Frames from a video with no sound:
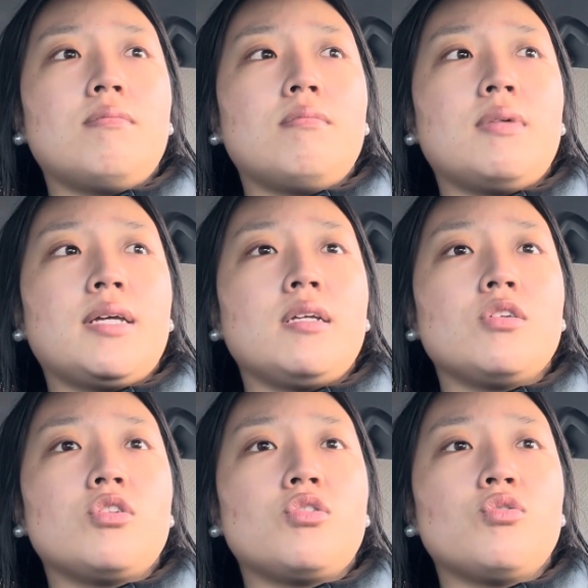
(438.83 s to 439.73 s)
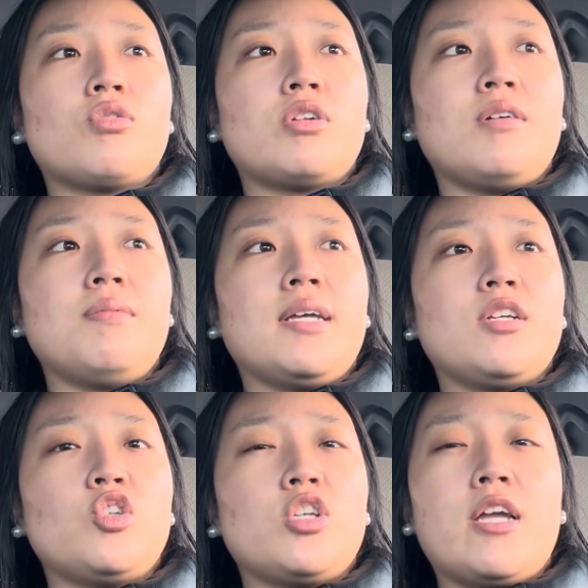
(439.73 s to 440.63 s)
like sort of like
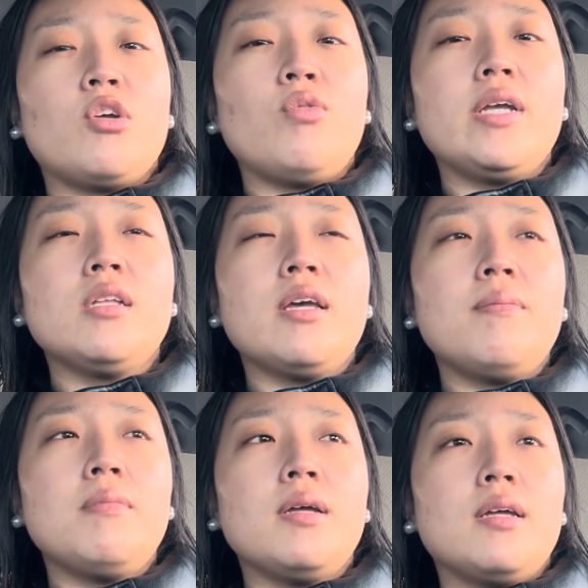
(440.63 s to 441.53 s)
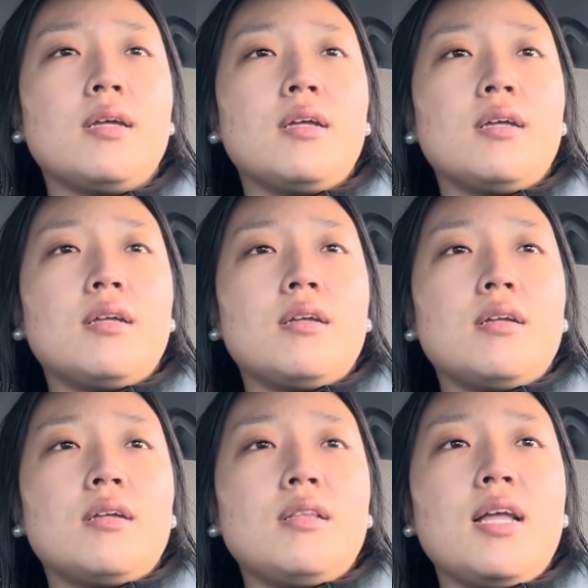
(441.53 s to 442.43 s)
shadowing them,
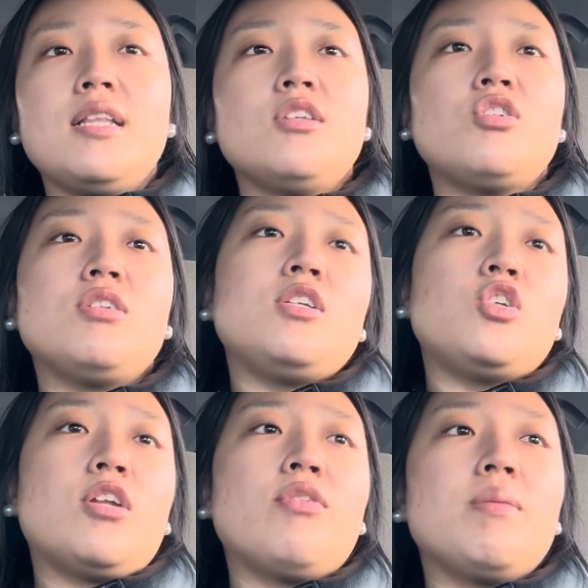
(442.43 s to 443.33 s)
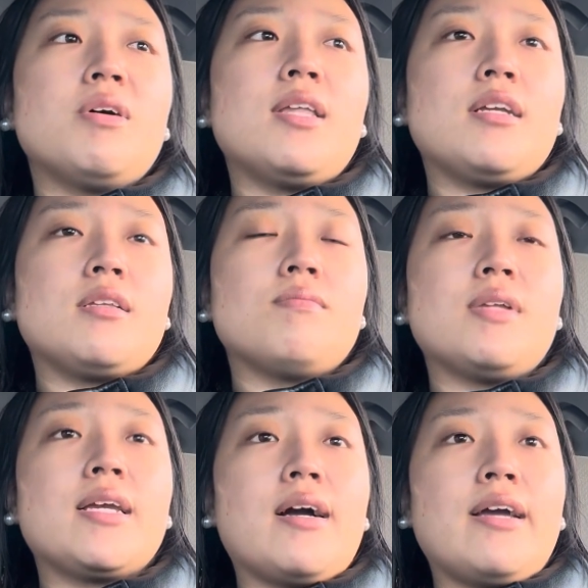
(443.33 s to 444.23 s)
not necessarily shadowing, but like
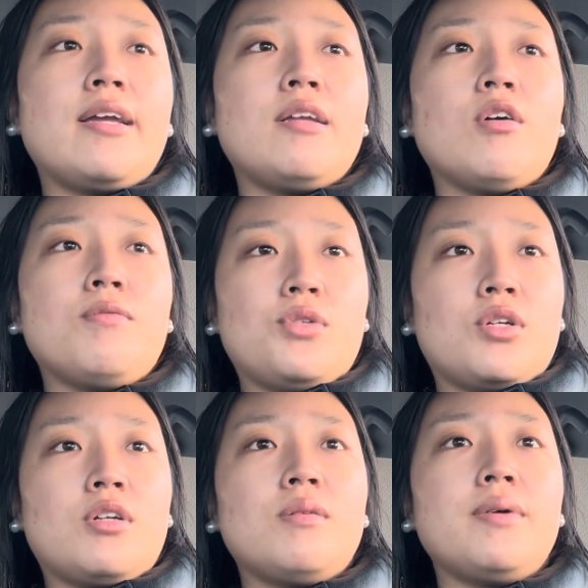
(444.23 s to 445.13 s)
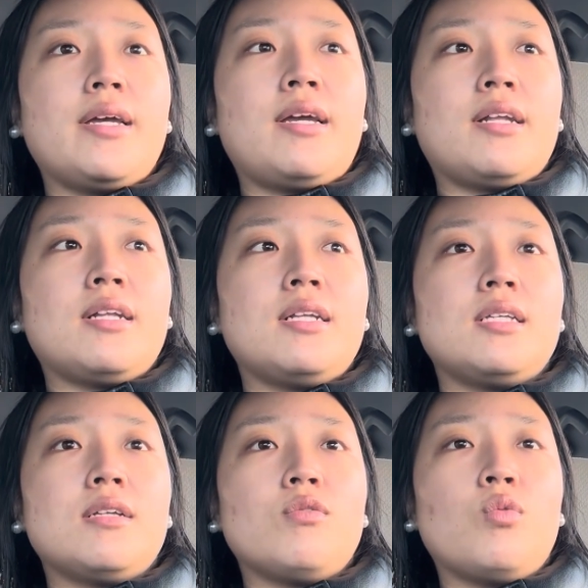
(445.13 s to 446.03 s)
I observe and
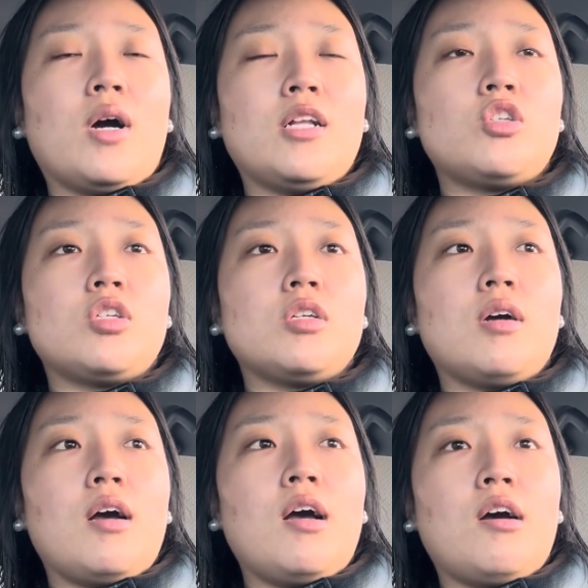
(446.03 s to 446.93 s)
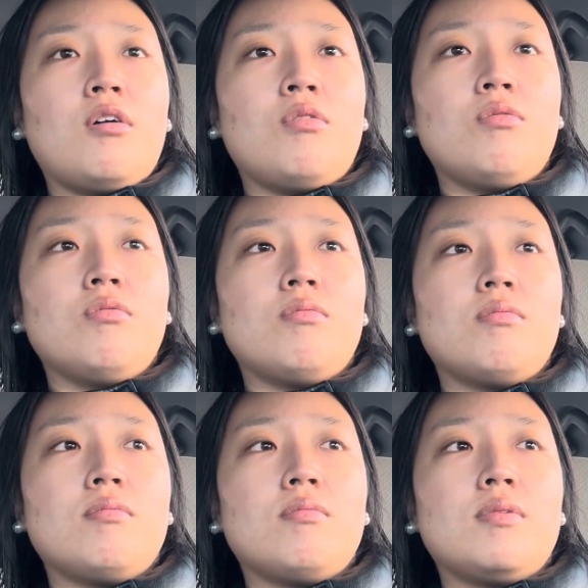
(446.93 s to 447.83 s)
watch how,
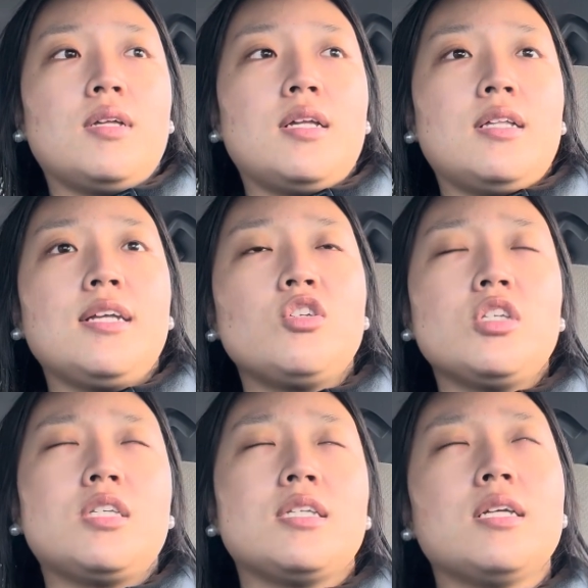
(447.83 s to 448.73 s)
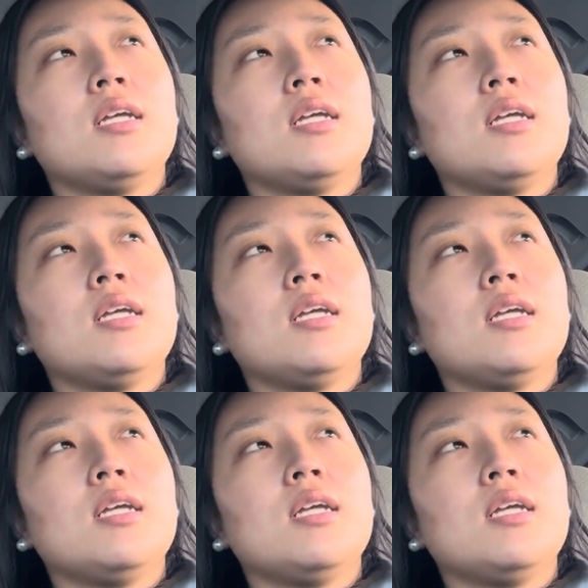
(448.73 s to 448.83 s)
like, just